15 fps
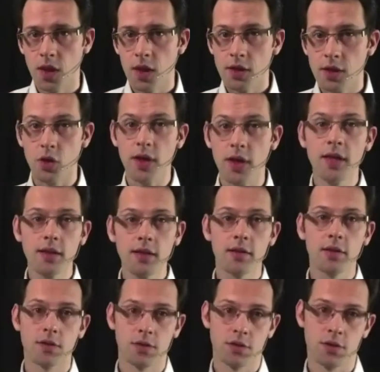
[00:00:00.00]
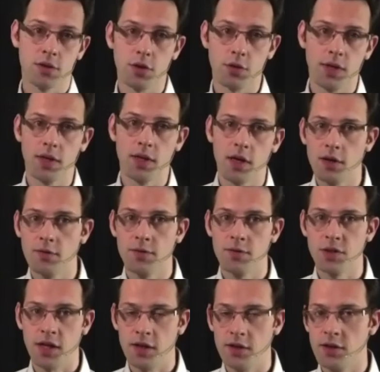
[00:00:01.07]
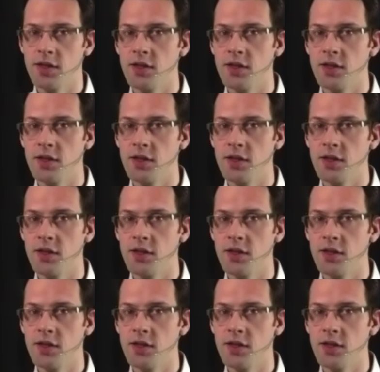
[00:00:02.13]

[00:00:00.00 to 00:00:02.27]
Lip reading: So in the story of Shannon and